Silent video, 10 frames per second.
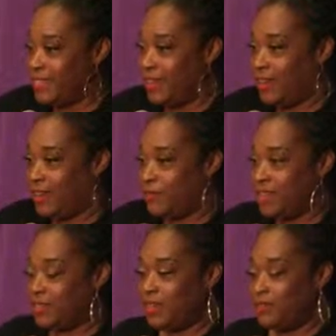saying that in
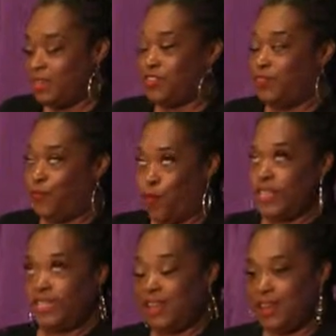my sleep, Statute
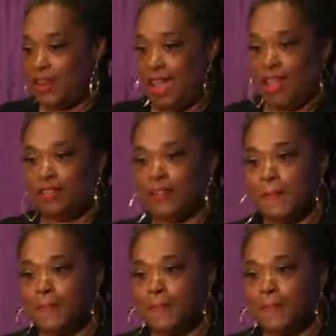1489,